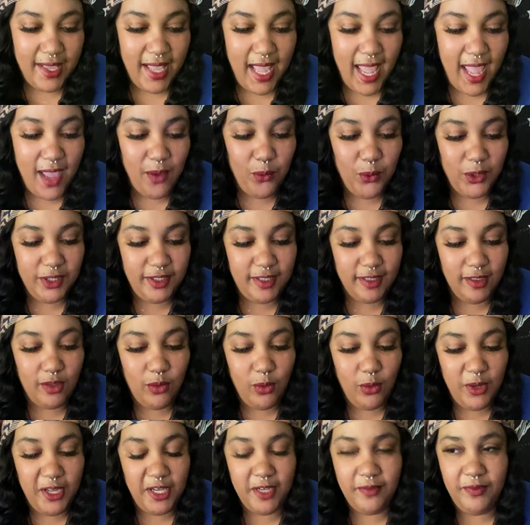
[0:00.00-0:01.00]
And with the
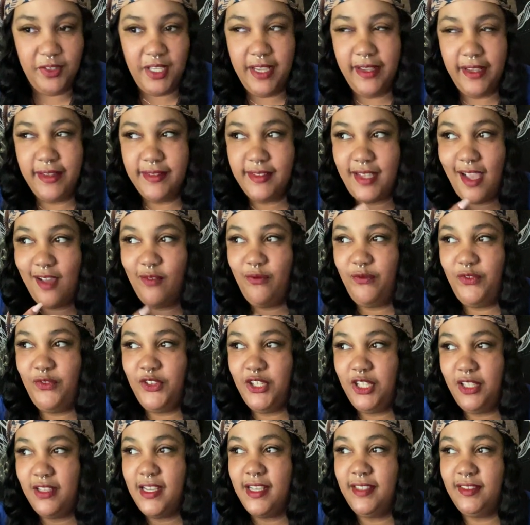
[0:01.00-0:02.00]
Queen of Keys, I
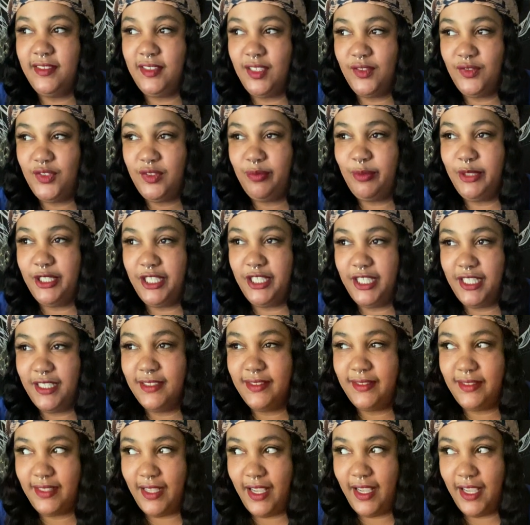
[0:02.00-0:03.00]
feel as if Spirit
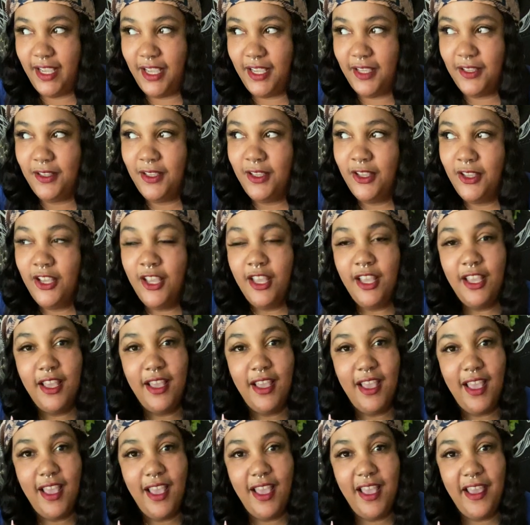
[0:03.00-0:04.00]
is saying,
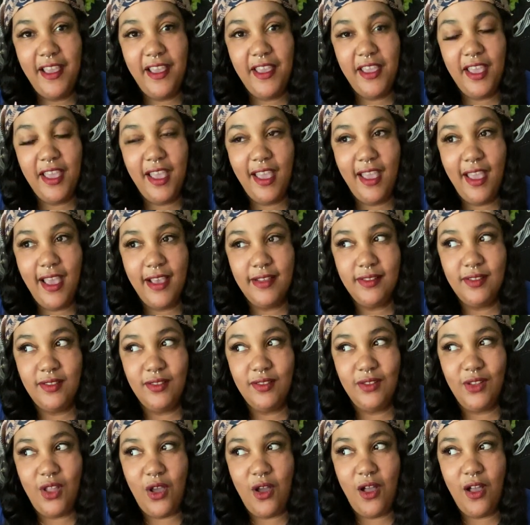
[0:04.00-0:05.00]
as
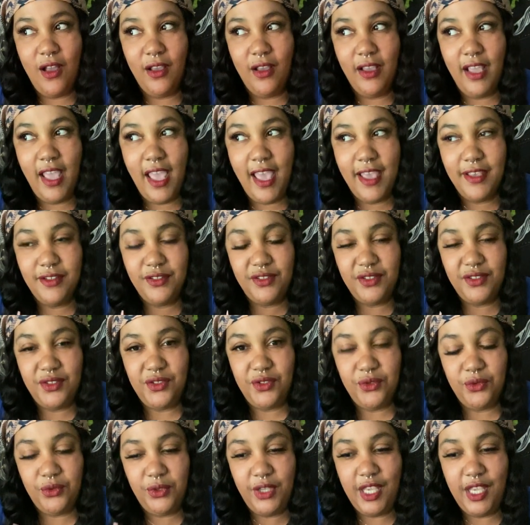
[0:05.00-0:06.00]
long as
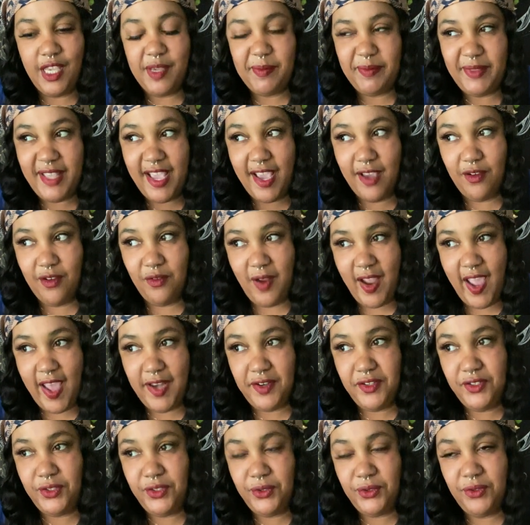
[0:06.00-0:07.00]
you keep that
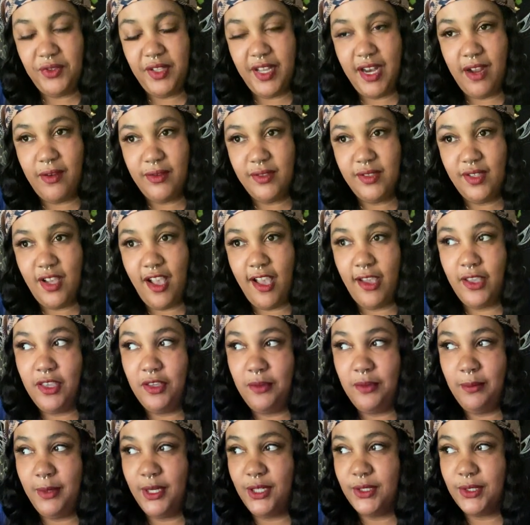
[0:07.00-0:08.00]
gratitude that I was talking
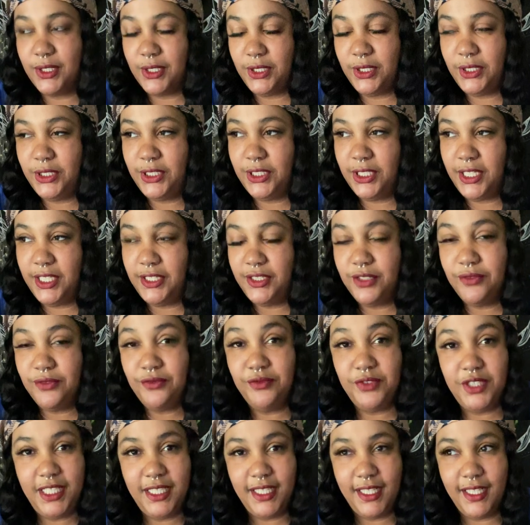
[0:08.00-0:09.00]
about earlier in the
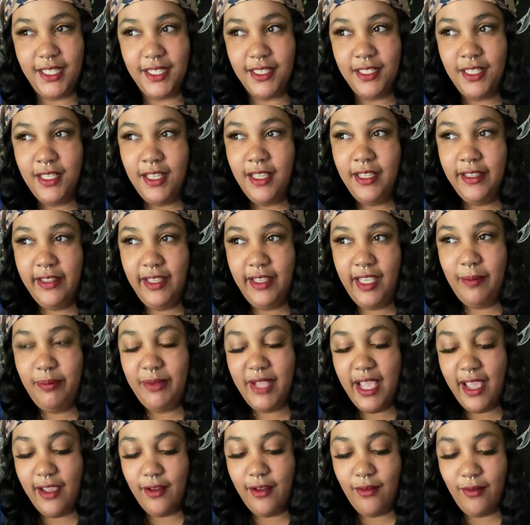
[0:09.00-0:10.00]
reading, keep
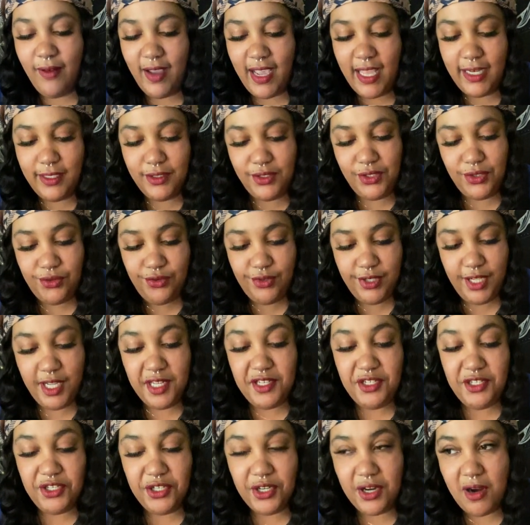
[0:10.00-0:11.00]
that gratitude
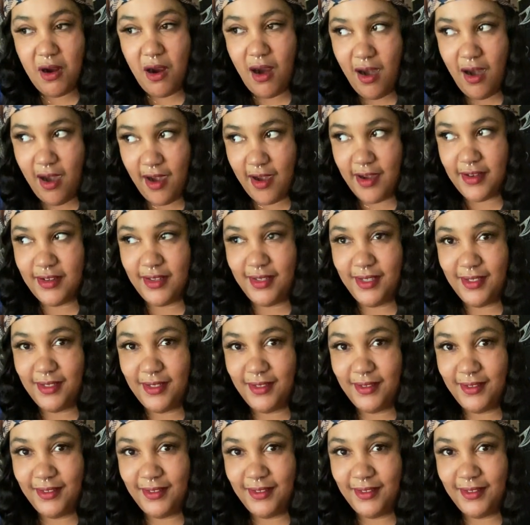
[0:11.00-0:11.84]
in your heart.